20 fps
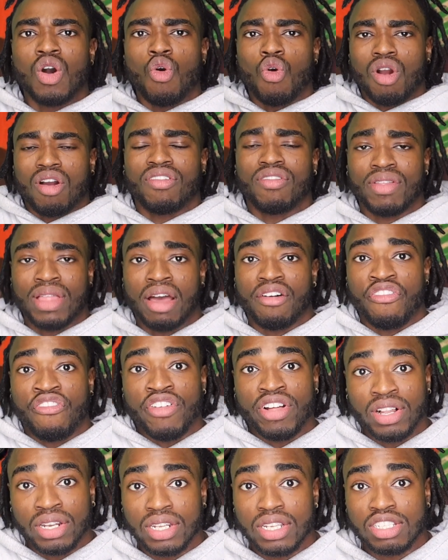or if I'm not
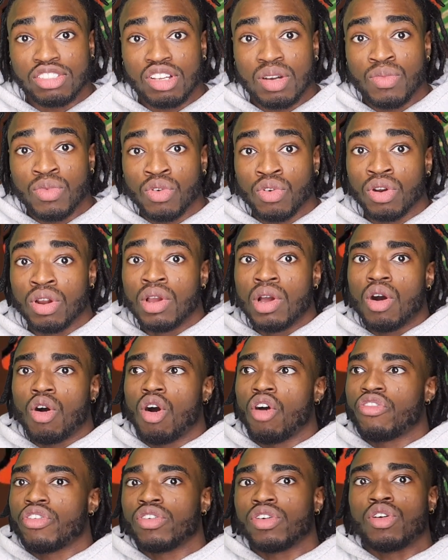feeling this no more,
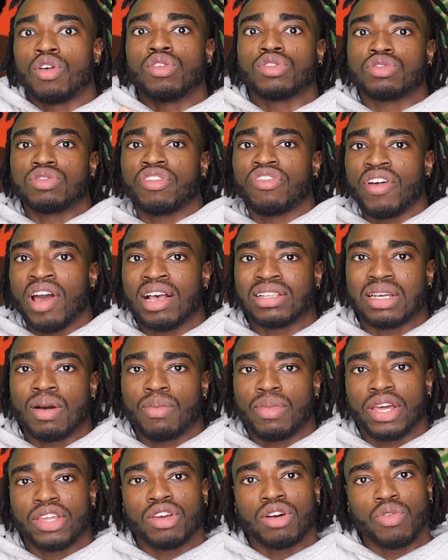or if you're going too fast,
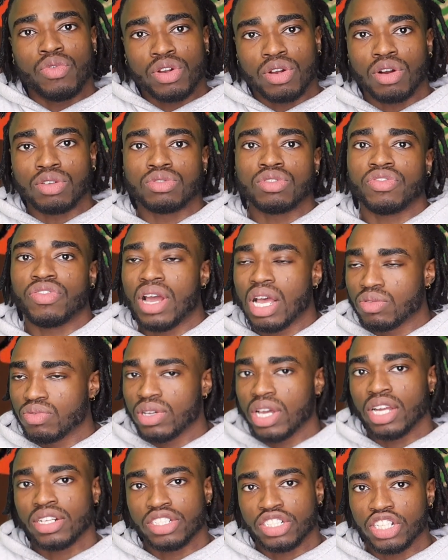I'm like, yo, we're going too fast. We
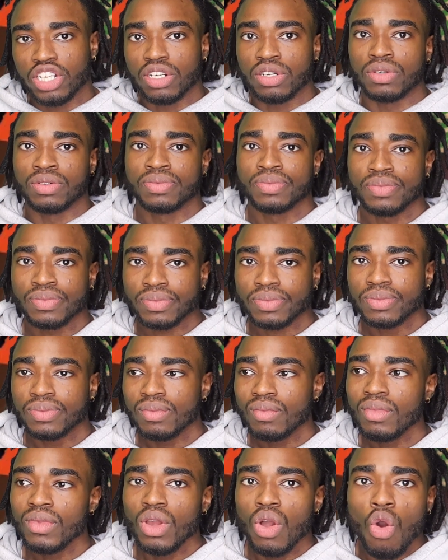gotta chill.
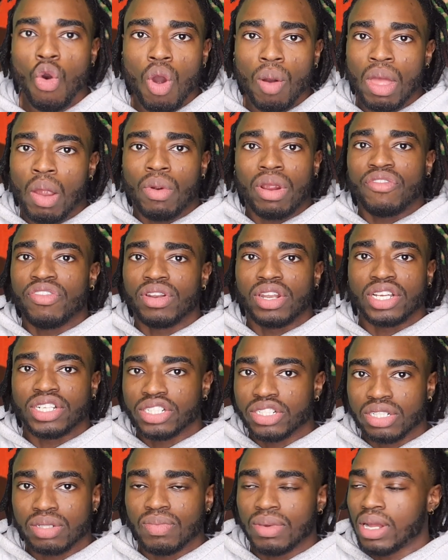Or I'm not ready for a
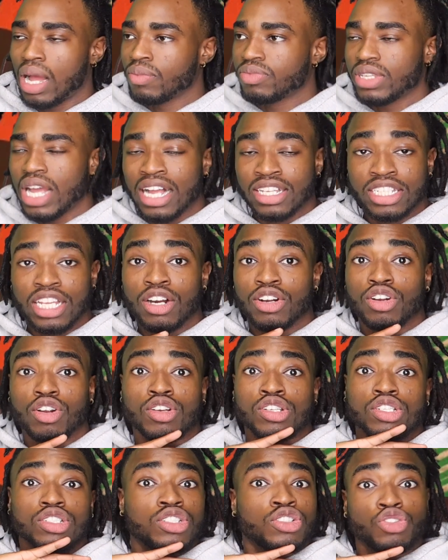relationship. I tell
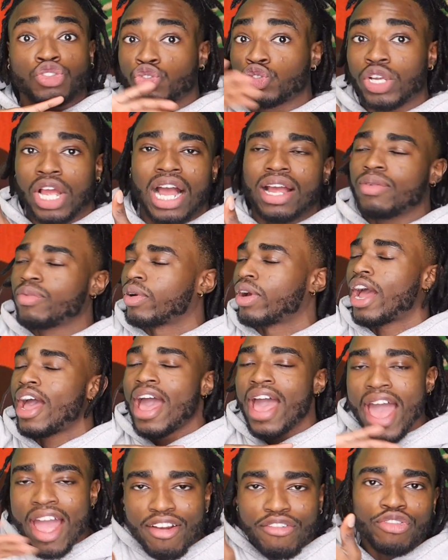girls, bro,
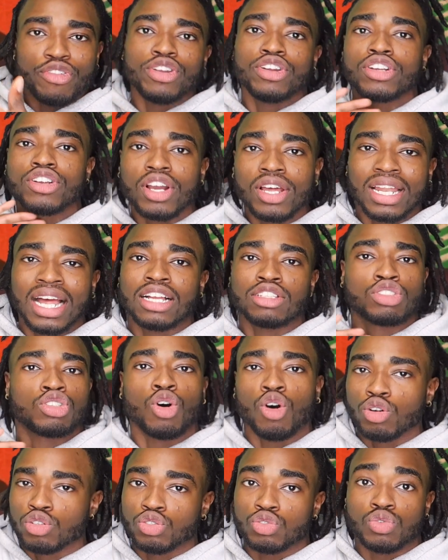every girl I talk
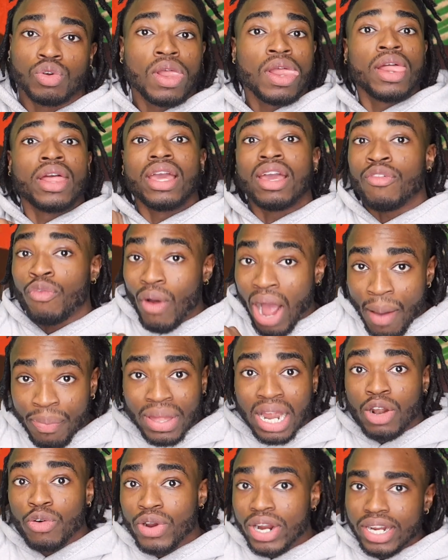to, if I'm
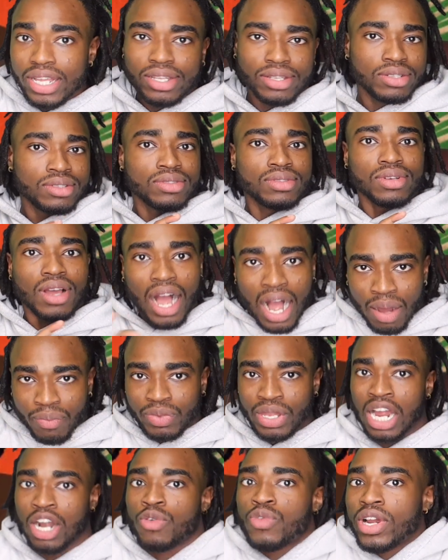not ready, I'm
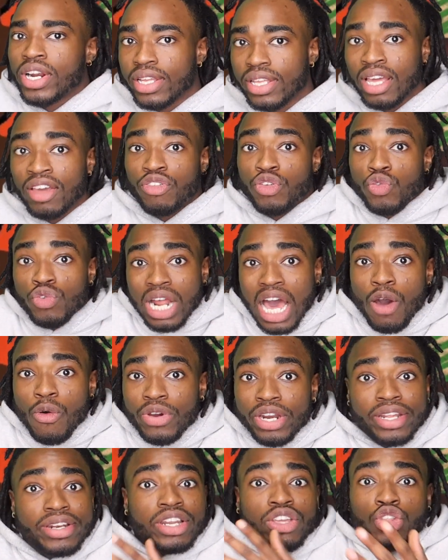not ready. If you're not
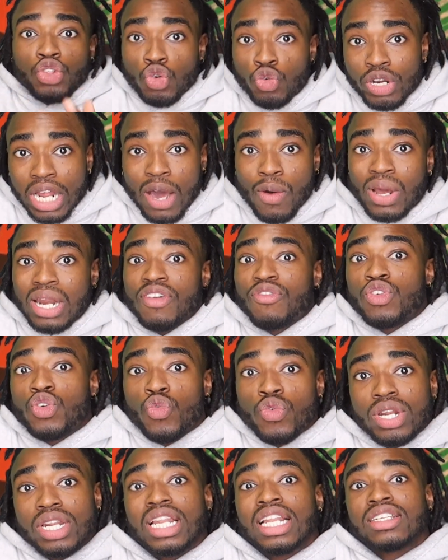with it, then you're not with it. If you
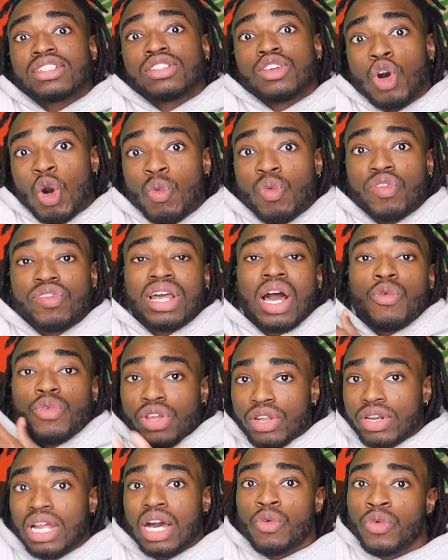with it, let's go. If you're not with it,
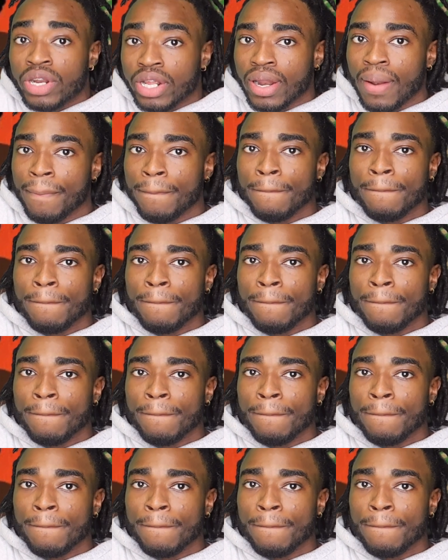you're not with it.